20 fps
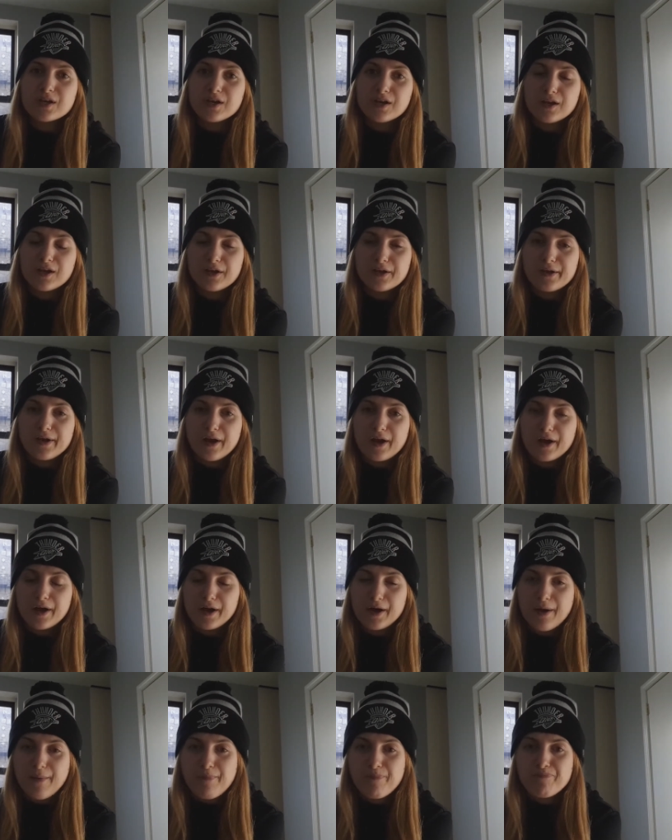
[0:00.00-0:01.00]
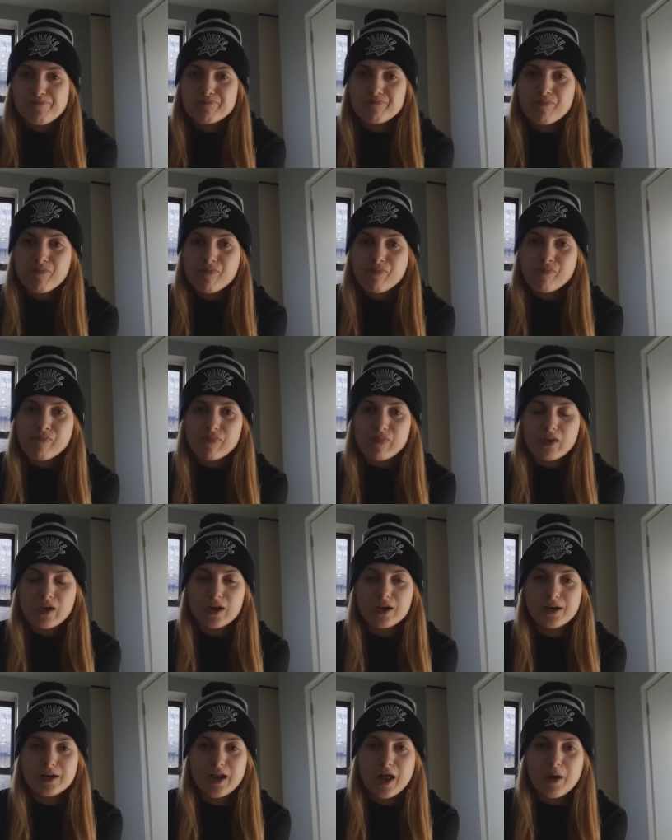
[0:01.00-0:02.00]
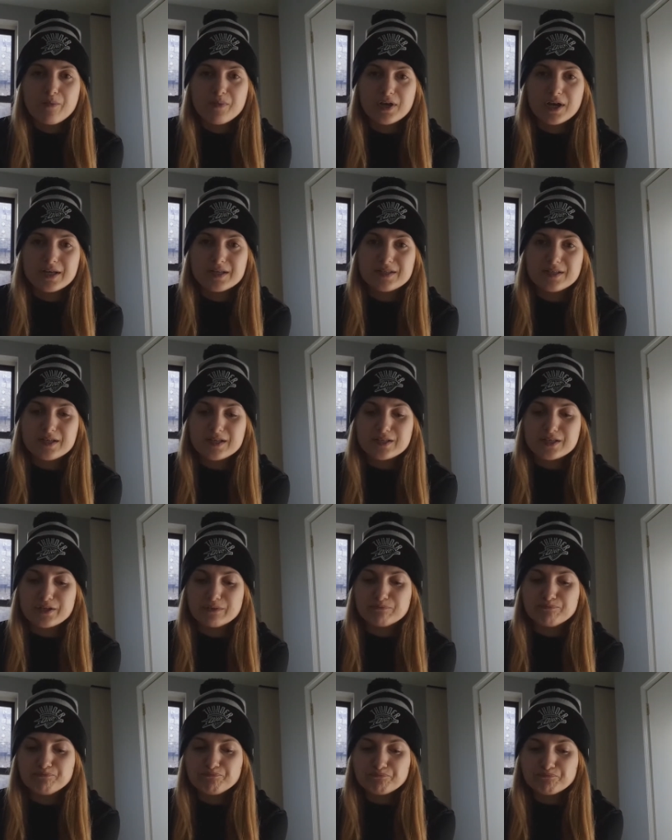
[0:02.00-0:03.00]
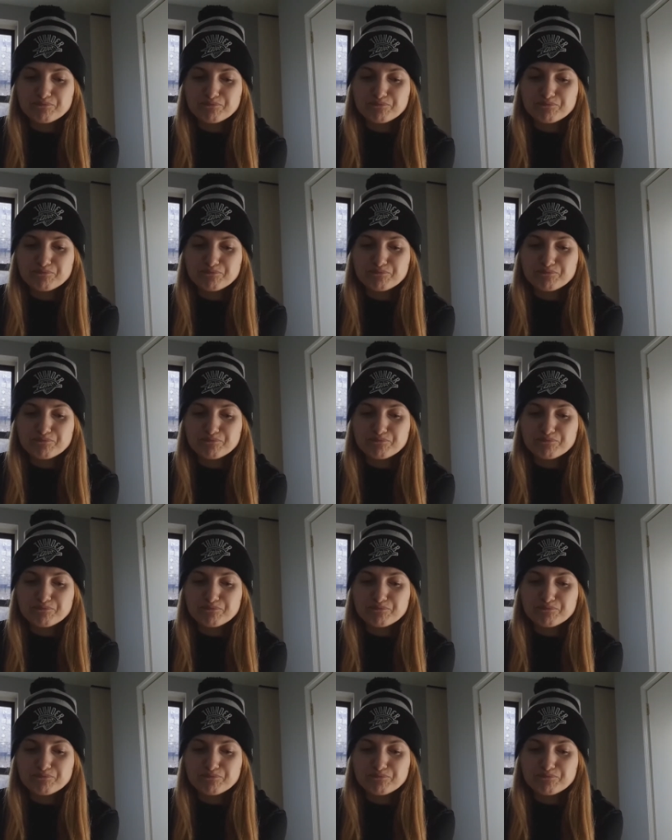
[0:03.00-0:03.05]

in an NBA season.